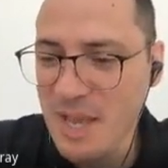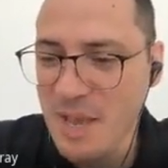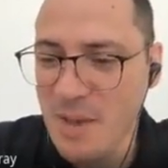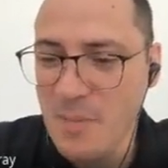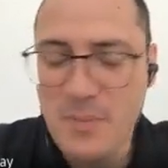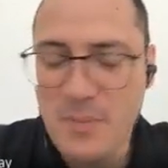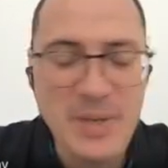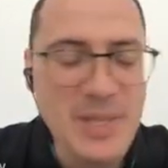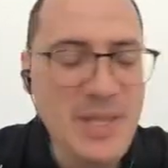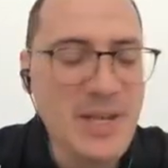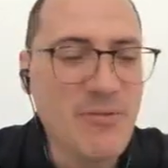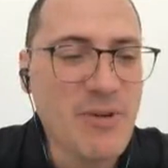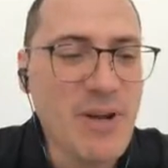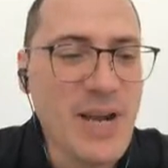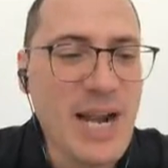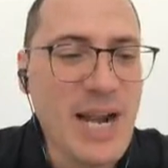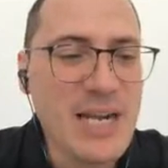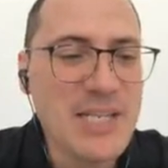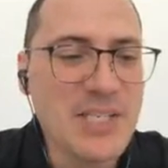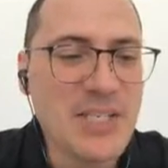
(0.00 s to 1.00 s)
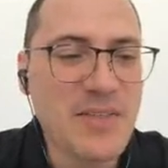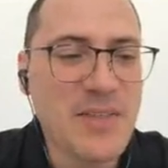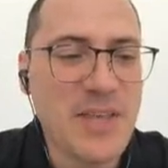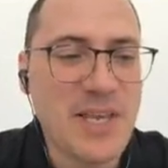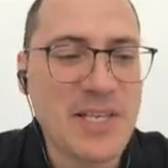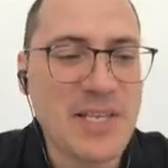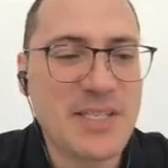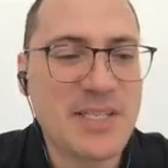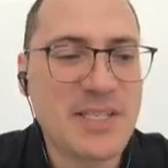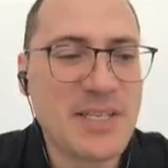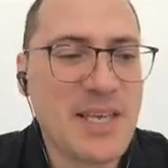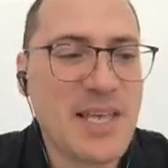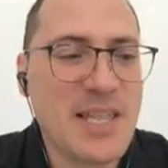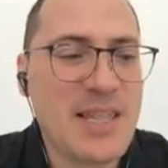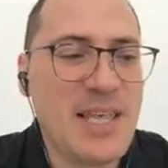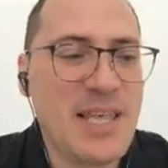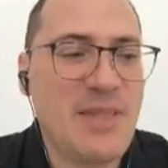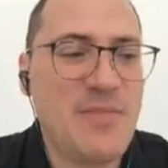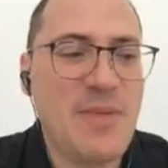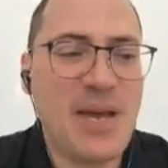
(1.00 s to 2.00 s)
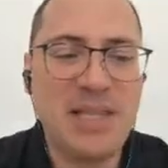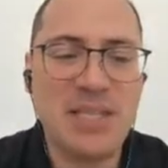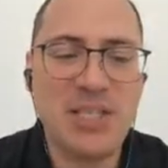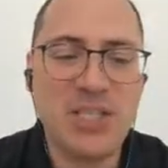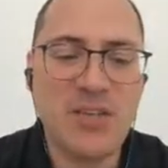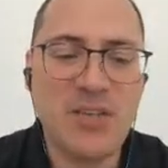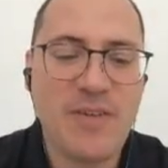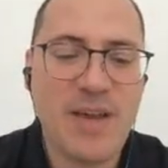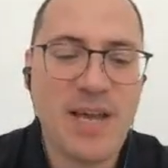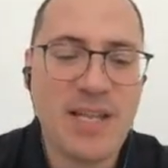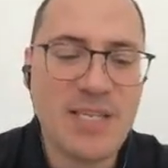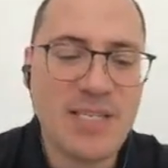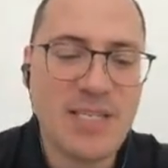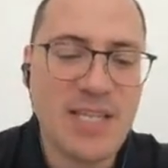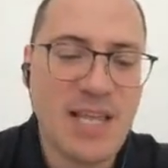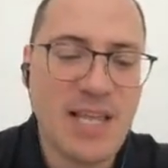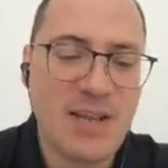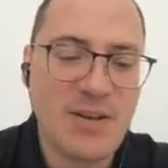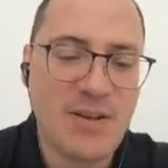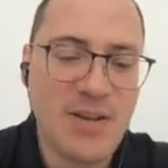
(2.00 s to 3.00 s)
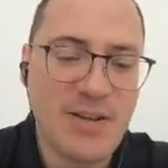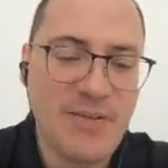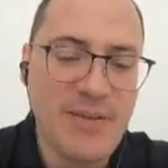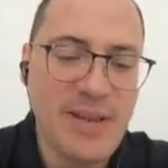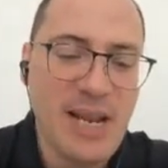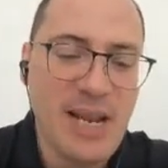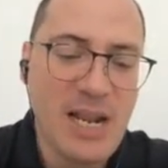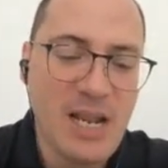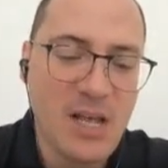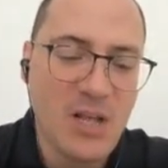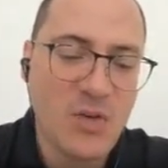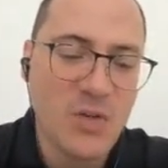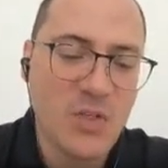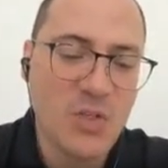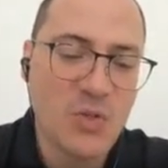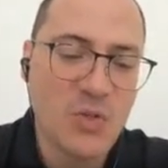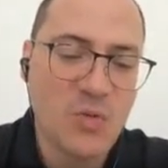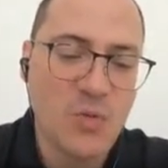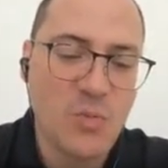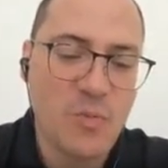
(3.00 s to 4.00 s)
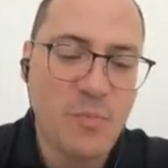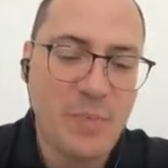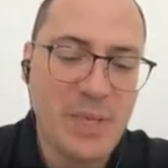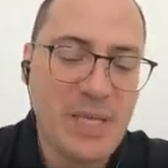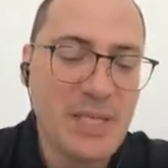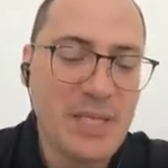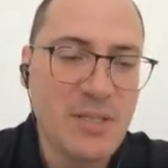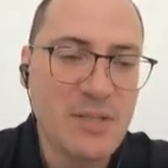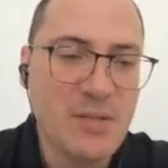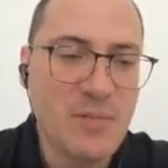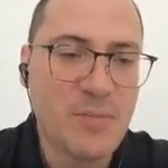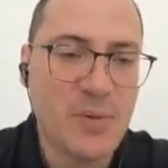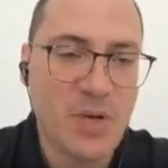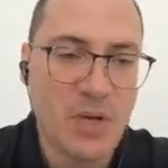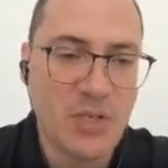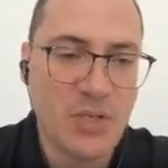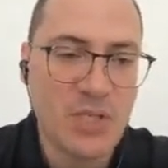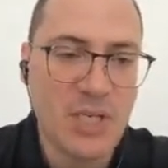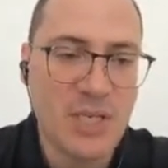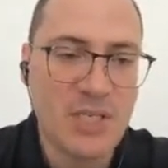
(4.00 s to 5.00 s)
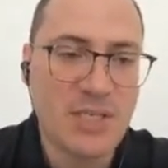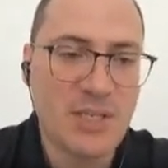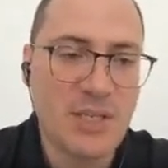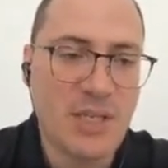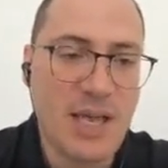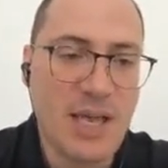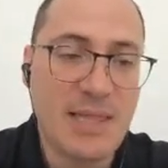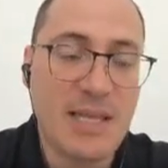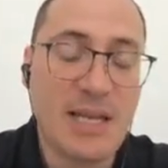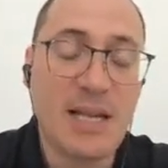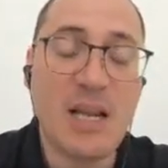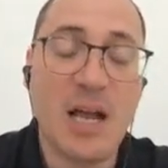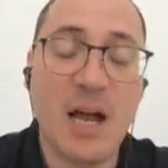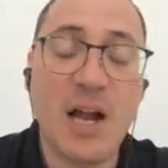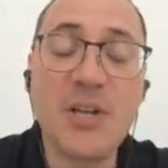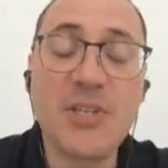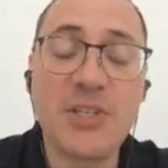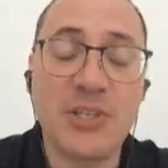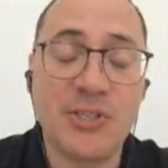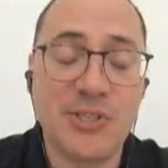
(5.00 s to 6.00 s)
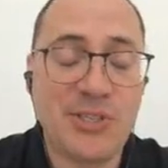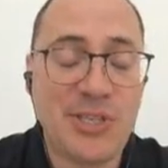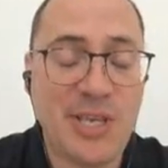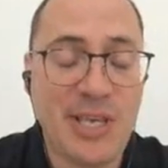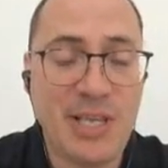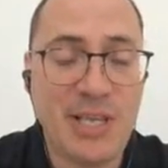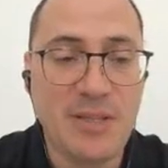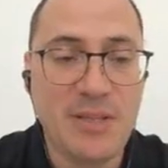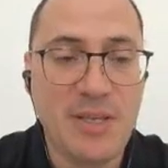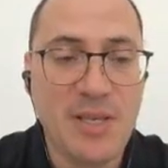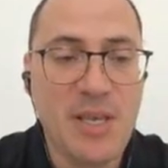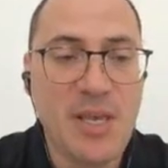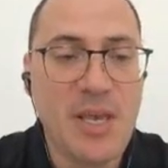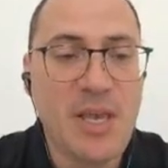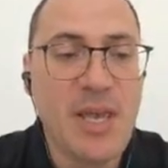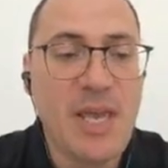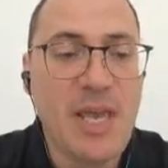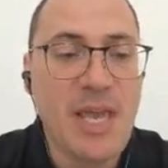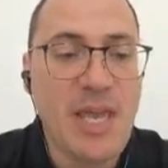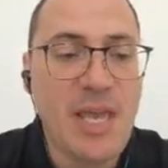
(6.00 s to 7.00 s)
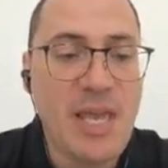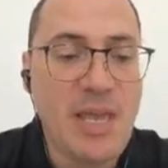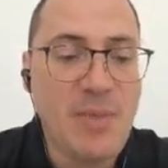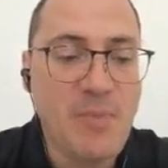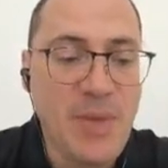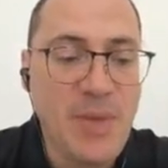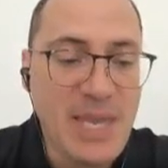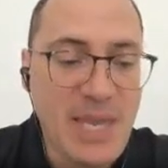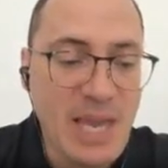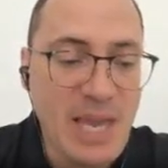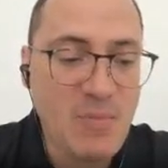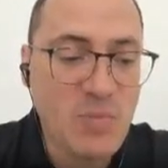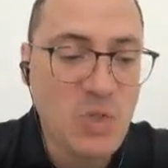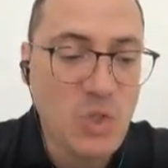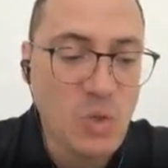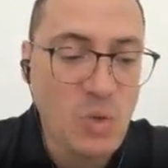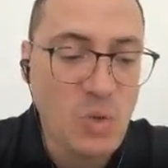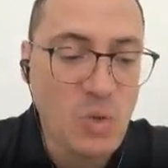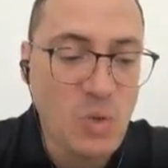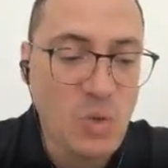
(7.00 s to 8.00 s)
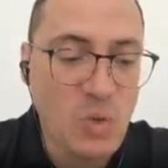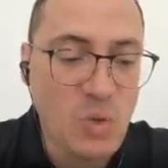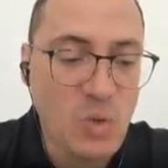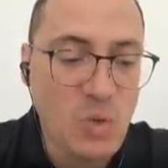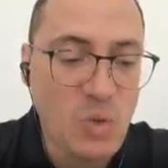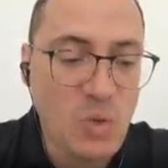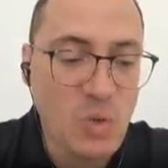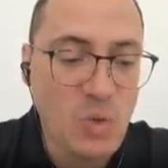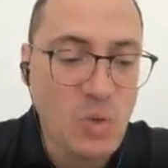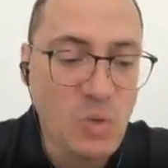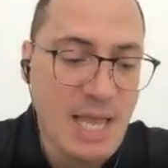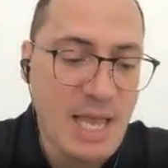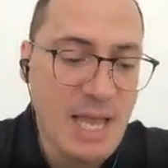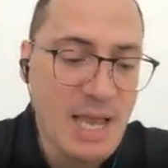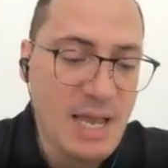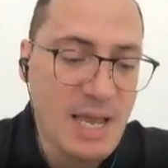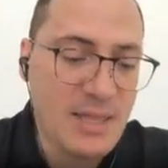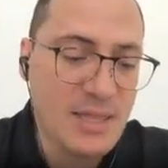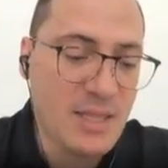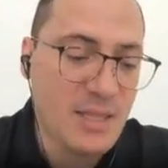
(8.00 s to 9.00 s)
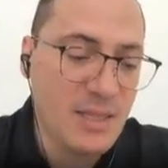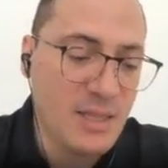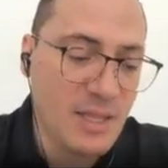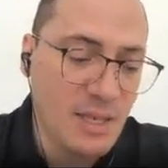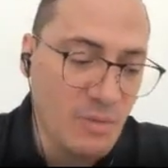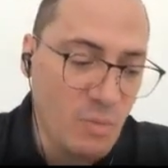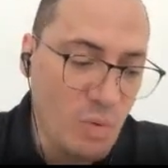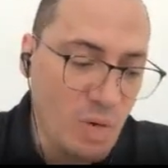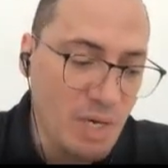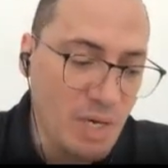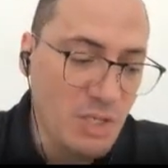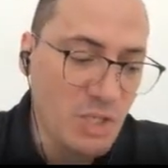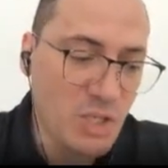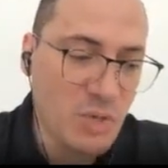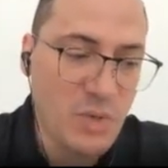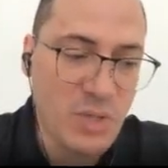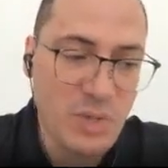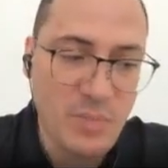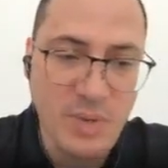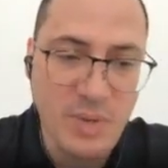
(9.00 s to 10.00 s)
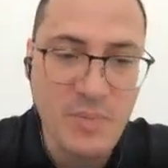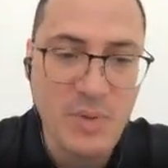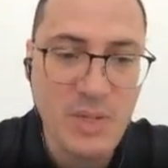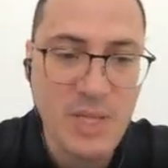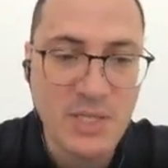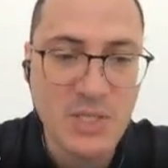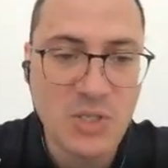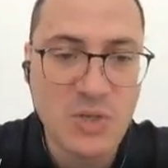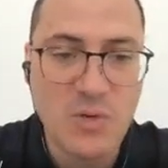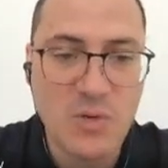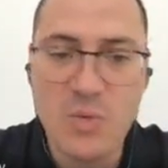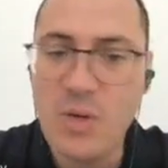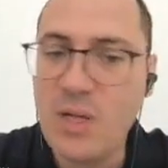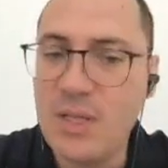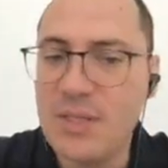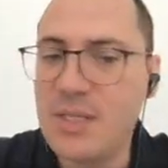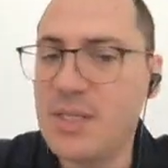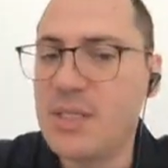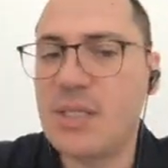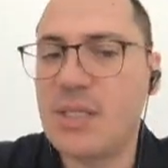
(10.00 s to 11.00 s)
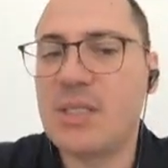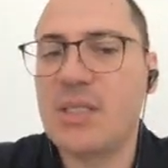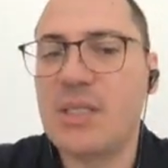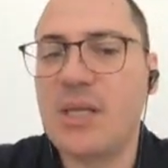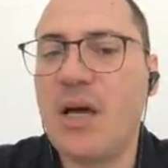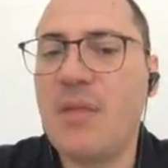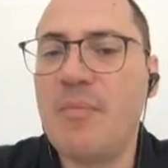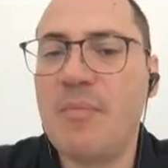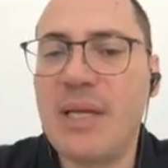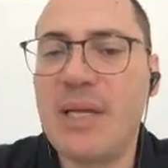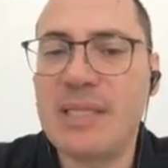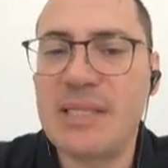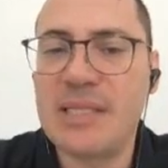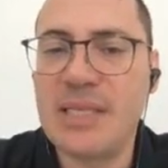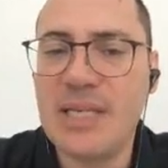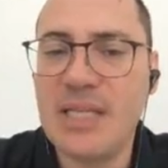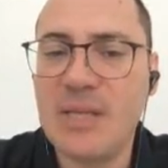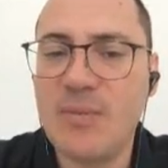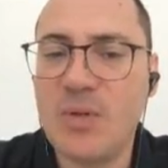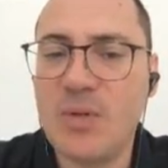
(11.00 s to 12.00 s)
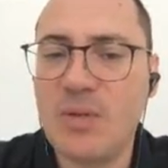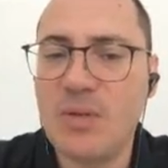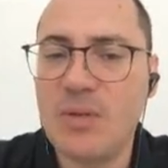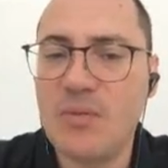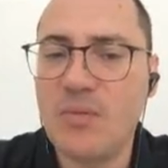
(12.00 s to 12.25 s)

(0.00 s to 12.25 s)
But regardless of this, the advantage of that is that it really allows to build projects at a larger scale. It became so large that there were some of the people that said, well, this is unmaintainable.